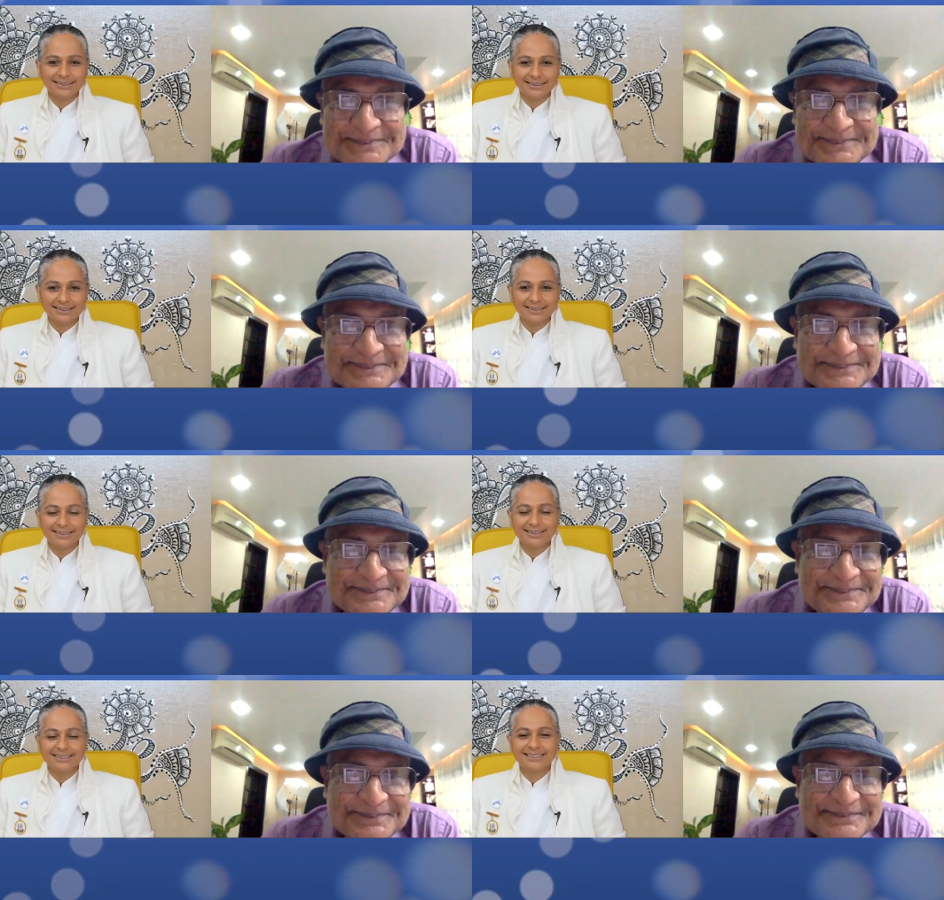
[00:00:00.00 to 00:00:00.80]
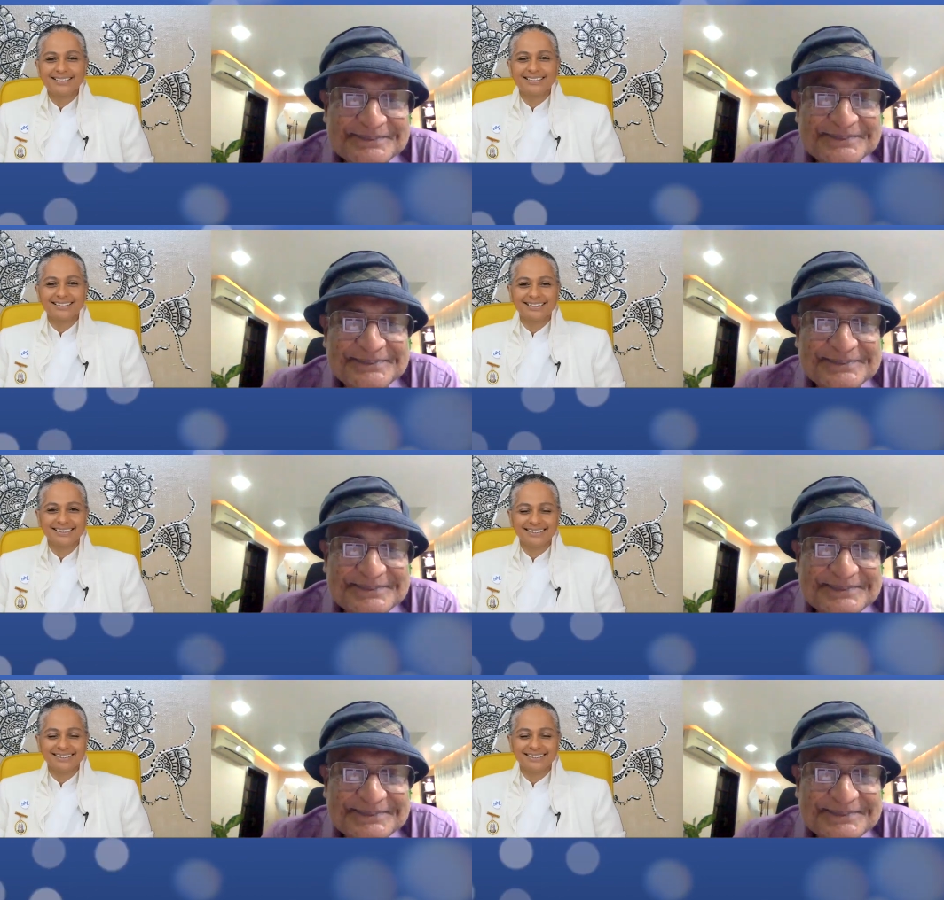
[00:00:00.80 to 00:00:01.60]

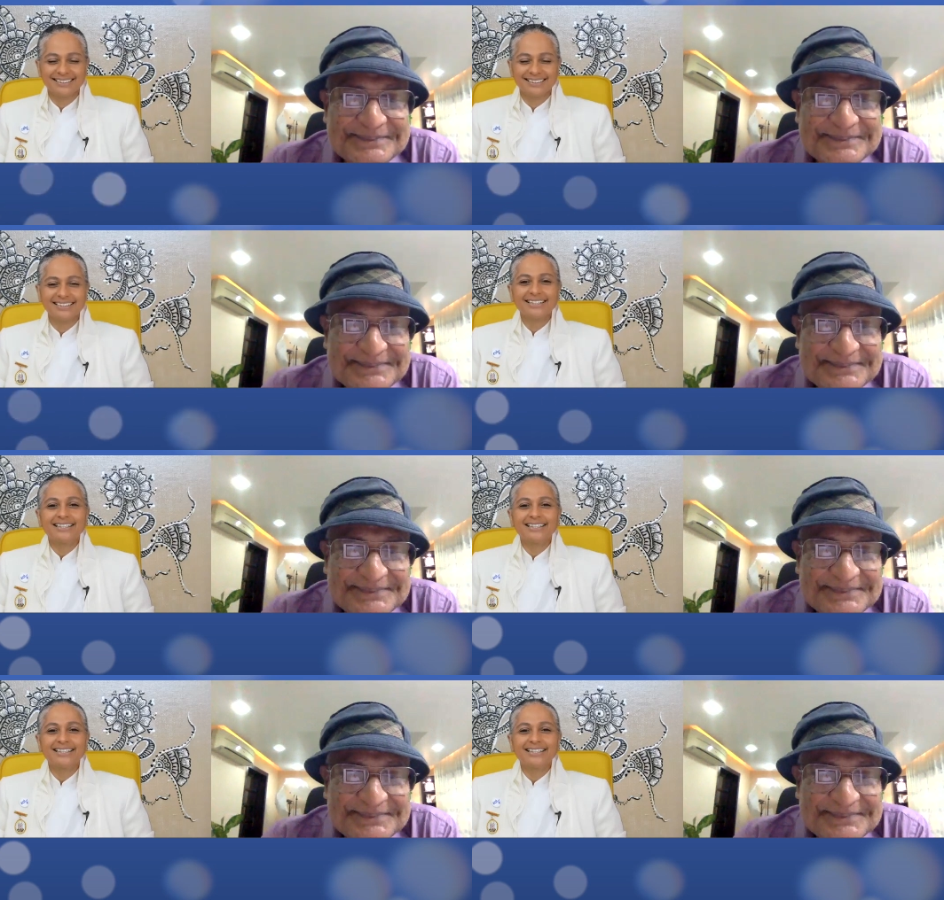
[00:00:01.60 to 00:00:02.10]
Nobody speaks.